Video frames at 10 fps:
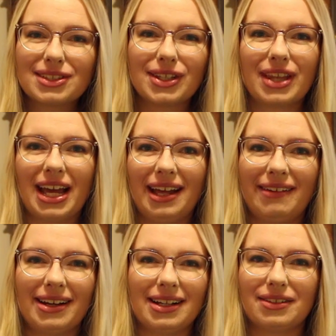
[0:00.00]
so
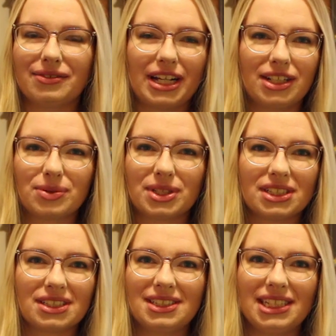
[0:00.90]
their range, which
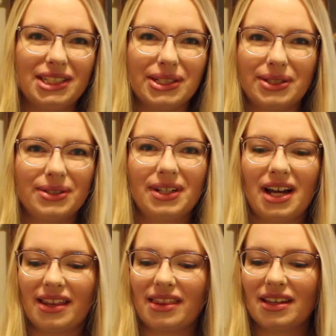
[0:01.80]
is TU,
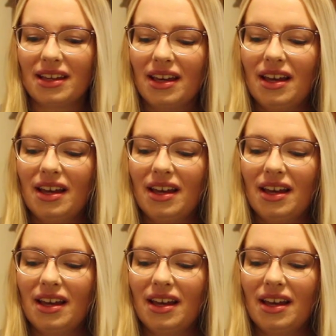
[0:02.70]
I think.